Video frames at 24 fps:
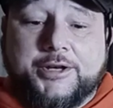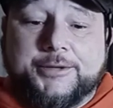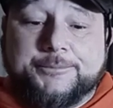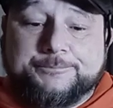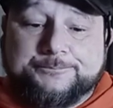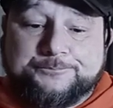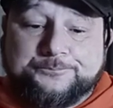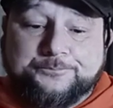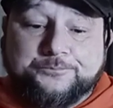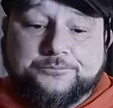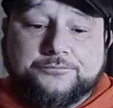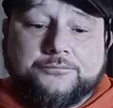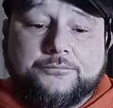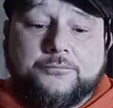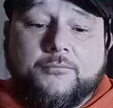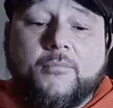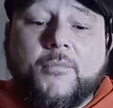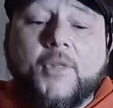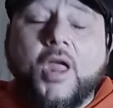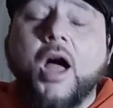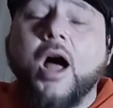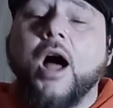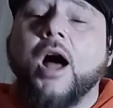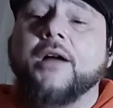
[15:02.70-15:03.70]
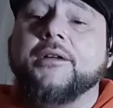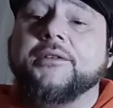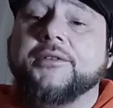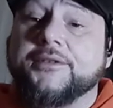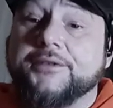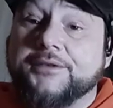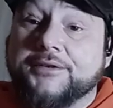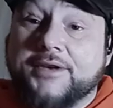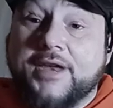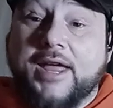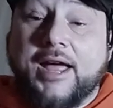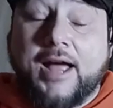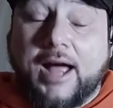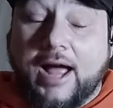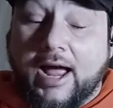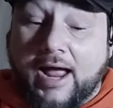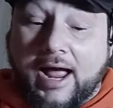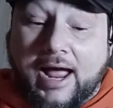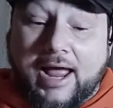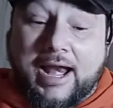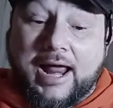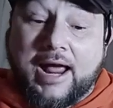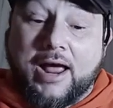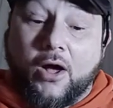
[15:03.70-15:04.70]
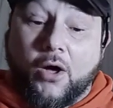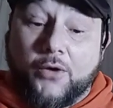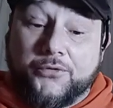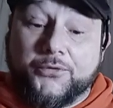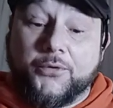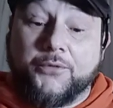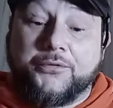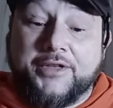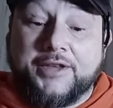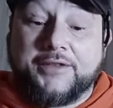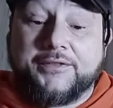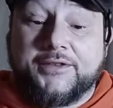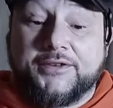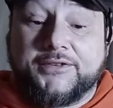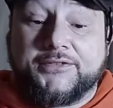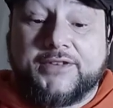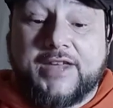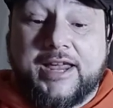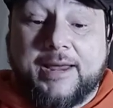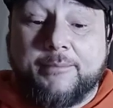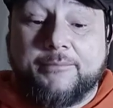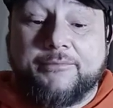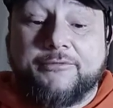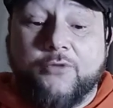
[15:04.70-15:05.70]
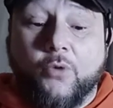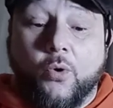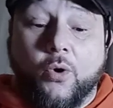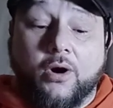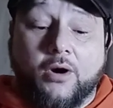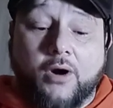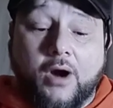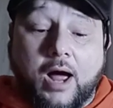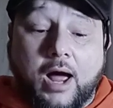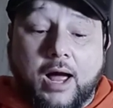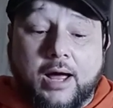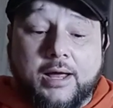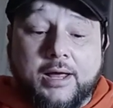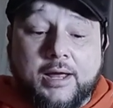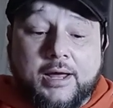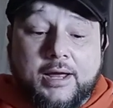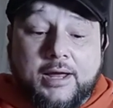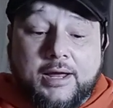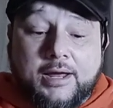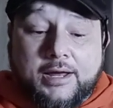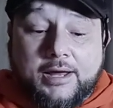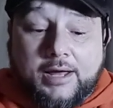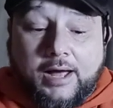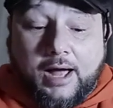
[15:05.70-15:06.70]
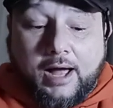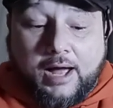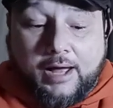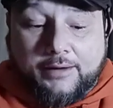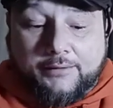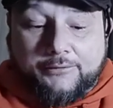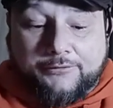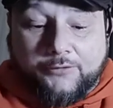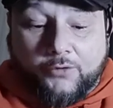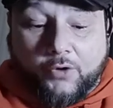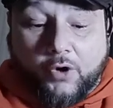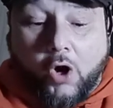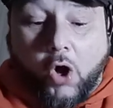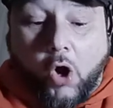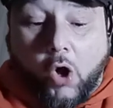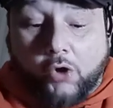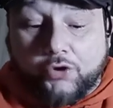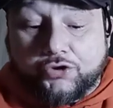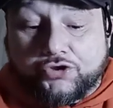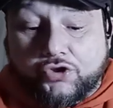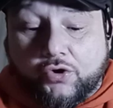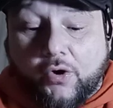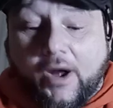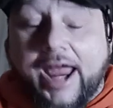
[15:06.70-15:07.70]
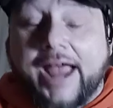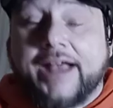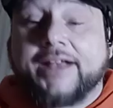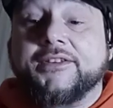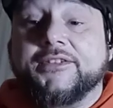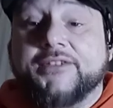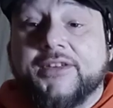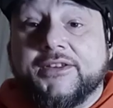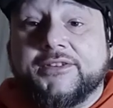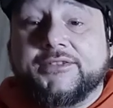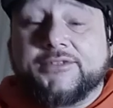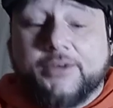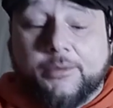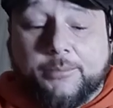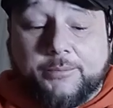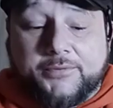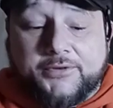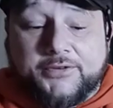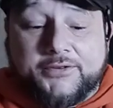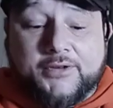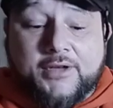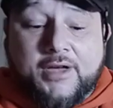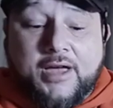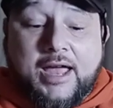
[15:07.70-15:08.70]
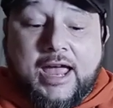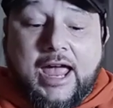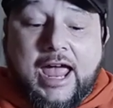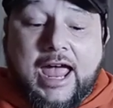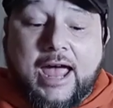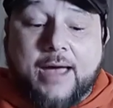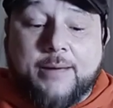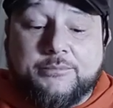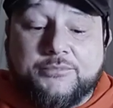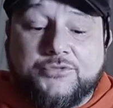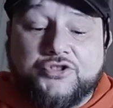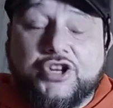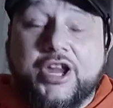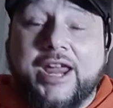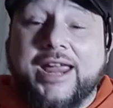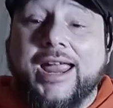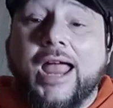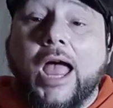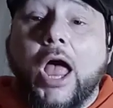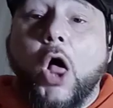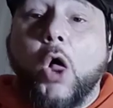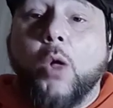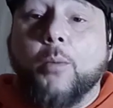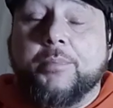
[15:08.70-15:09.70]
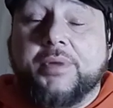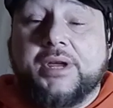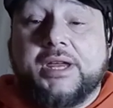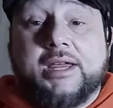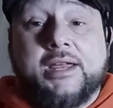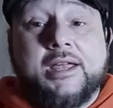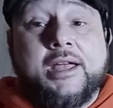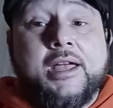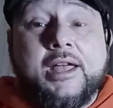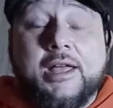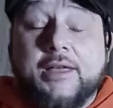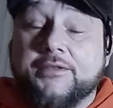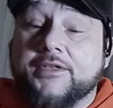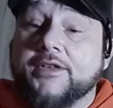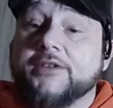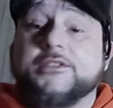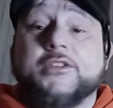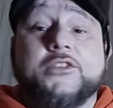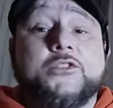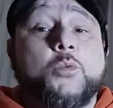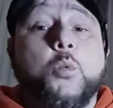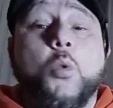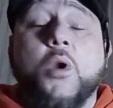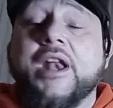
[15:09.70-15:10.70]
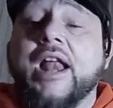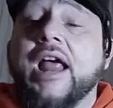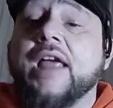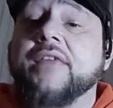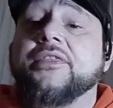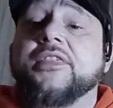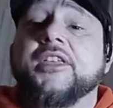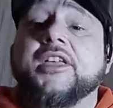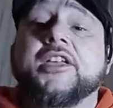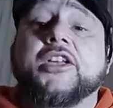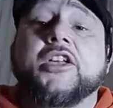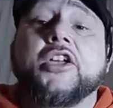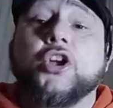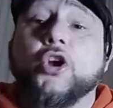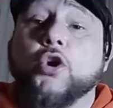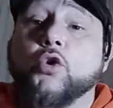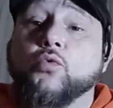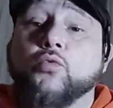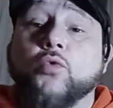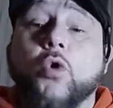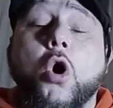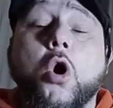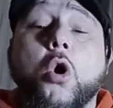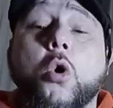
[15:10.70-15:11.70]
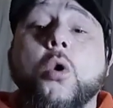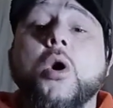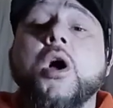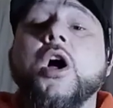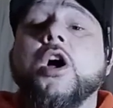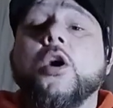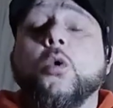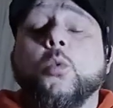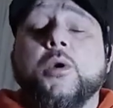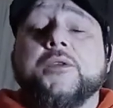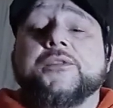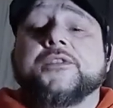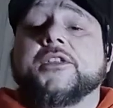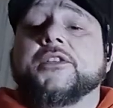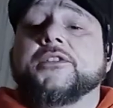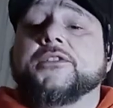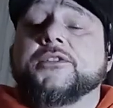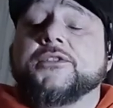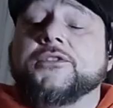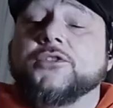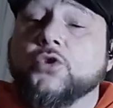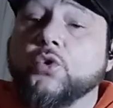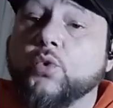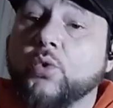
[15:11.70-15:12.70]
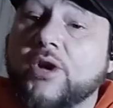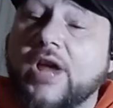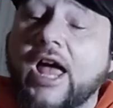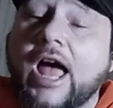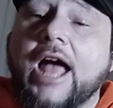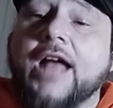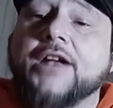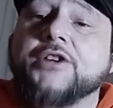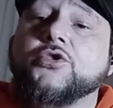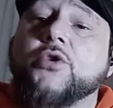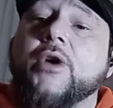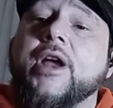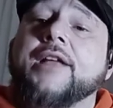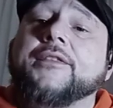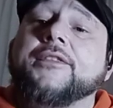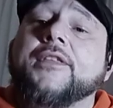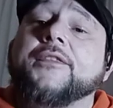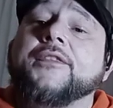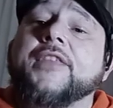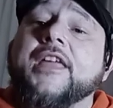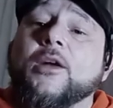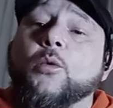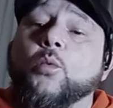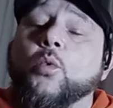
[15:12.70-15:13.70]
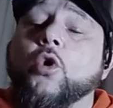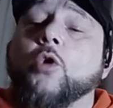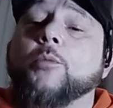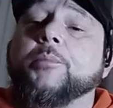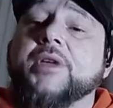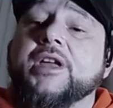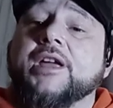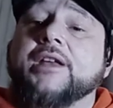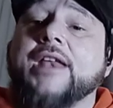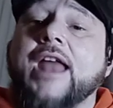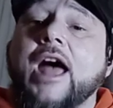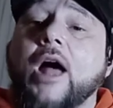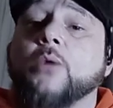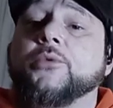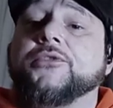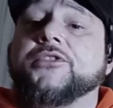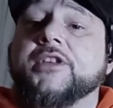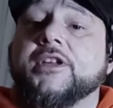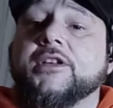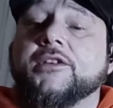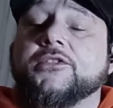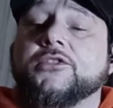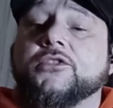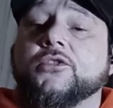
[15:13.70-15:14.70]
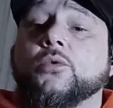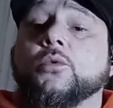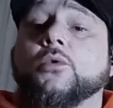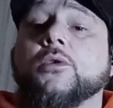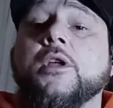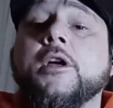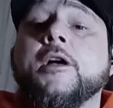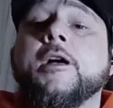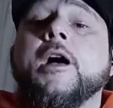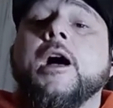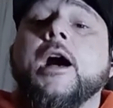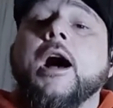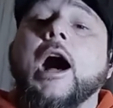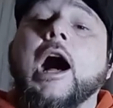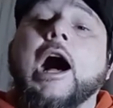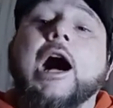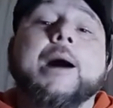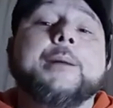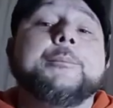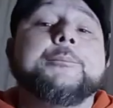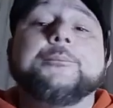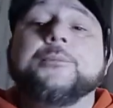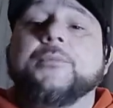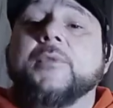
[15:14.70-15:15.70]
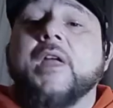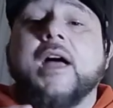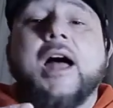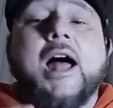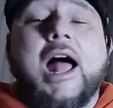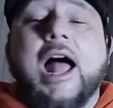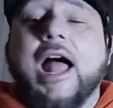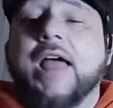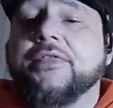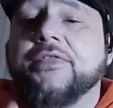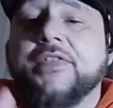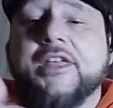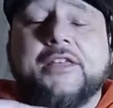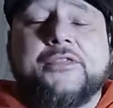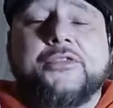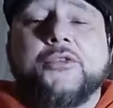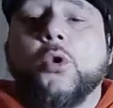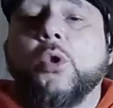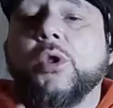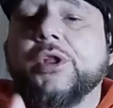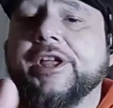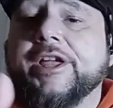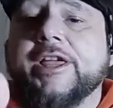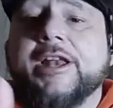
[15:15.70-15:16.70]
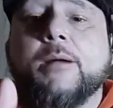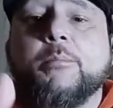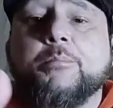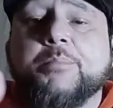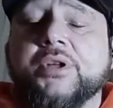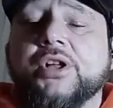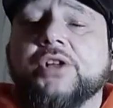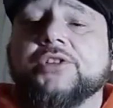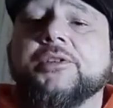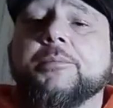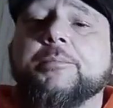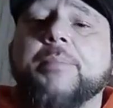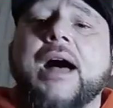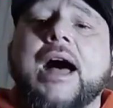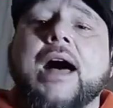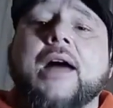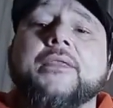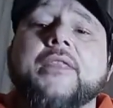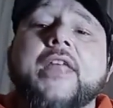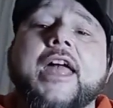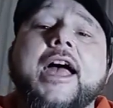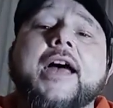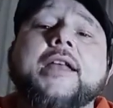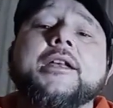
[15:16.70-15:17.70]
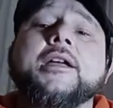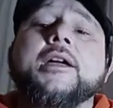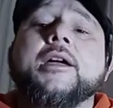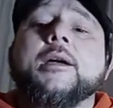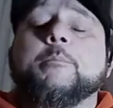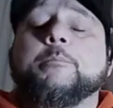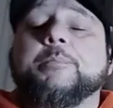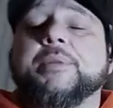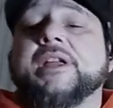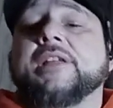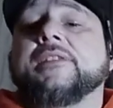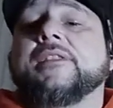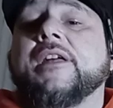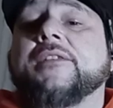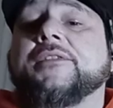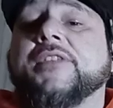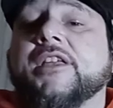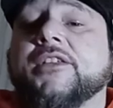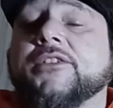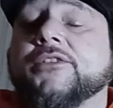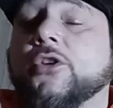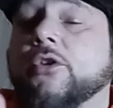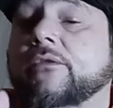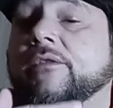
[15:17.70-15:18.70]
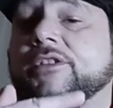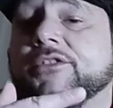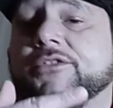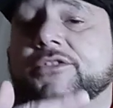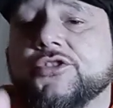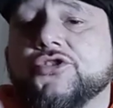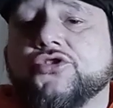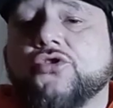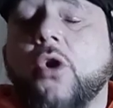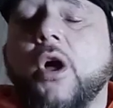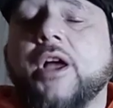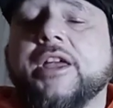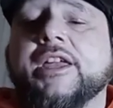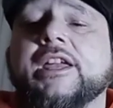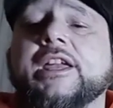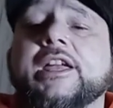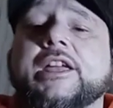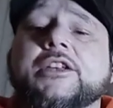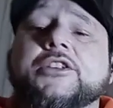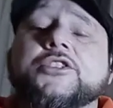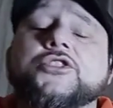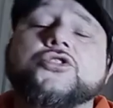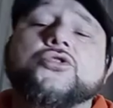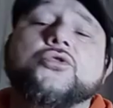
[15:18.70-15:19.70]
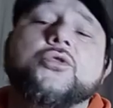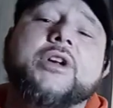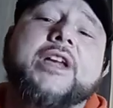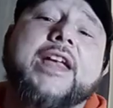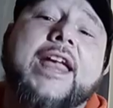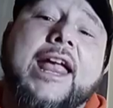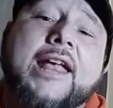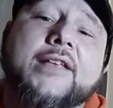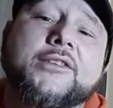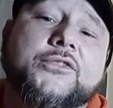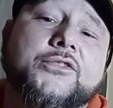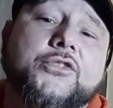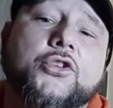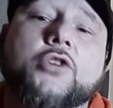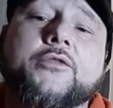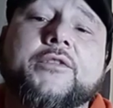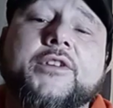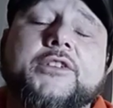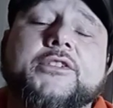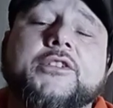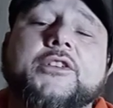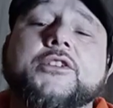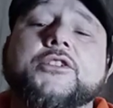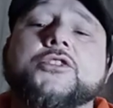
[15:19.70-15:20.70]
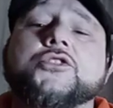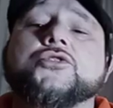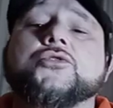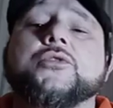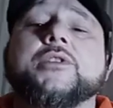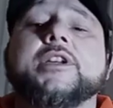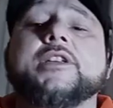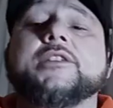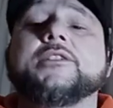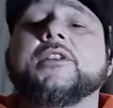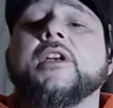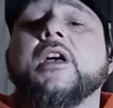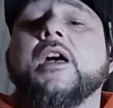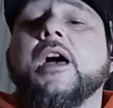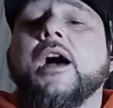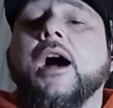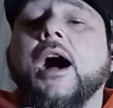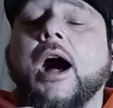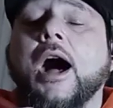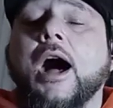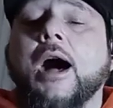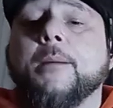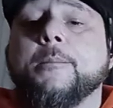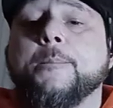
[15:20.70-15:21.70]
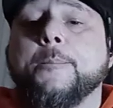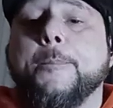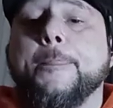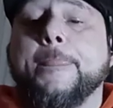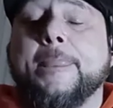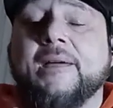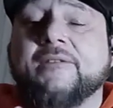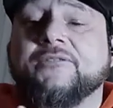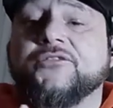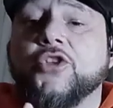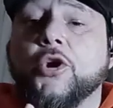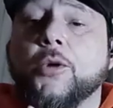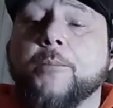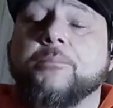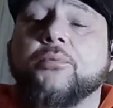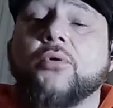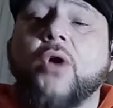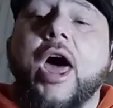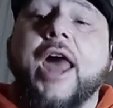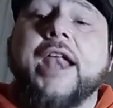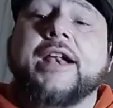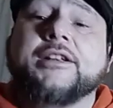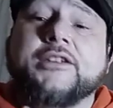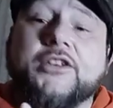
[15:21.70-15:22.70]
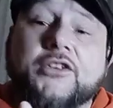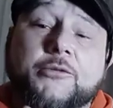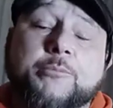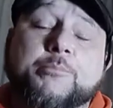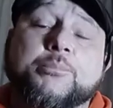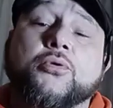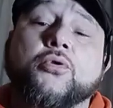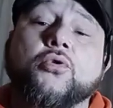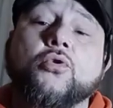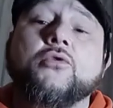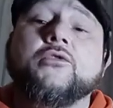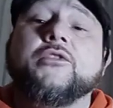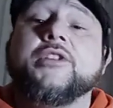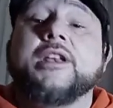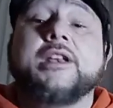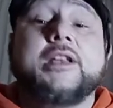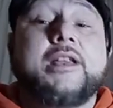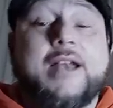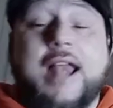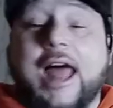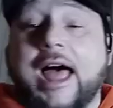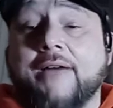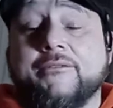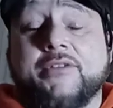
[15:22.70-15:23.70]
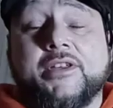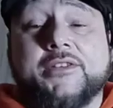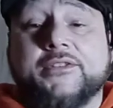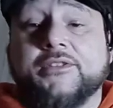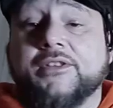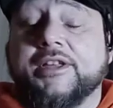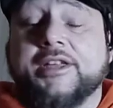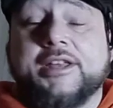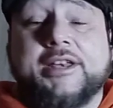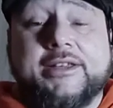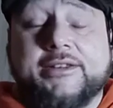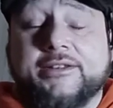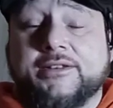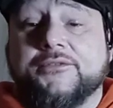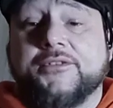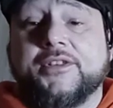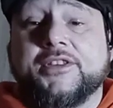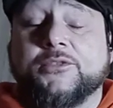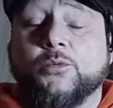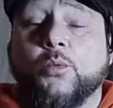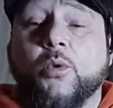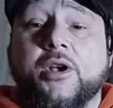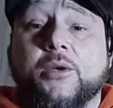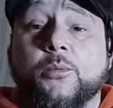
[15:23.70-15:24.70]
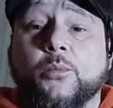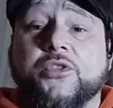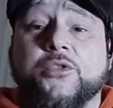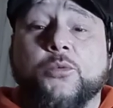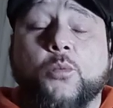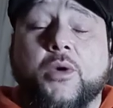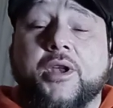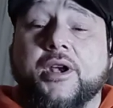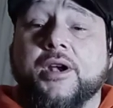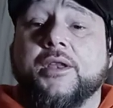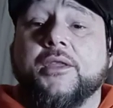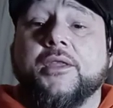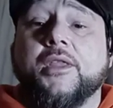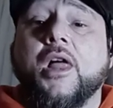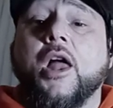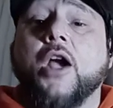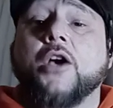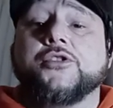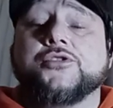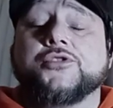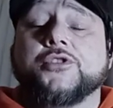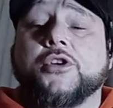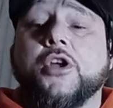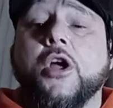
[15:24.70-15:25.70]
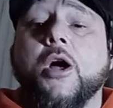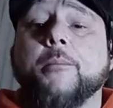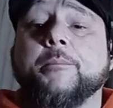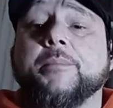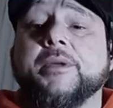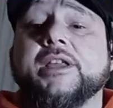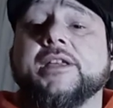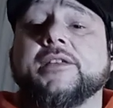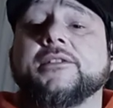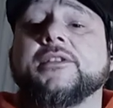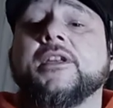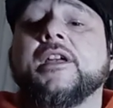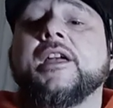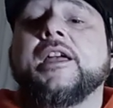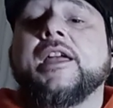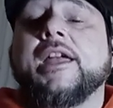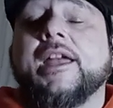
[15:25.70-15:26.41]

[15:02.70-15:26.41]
in it. And I also think the same for Ultrac Systems, MJLB. This is one I think can grow with this new contract that they will be announcing soon. I think they're only going to build upon that, being that they service the trucking industry and service industries. If their product is proven, and obviously it is if it's with one of the larger companies,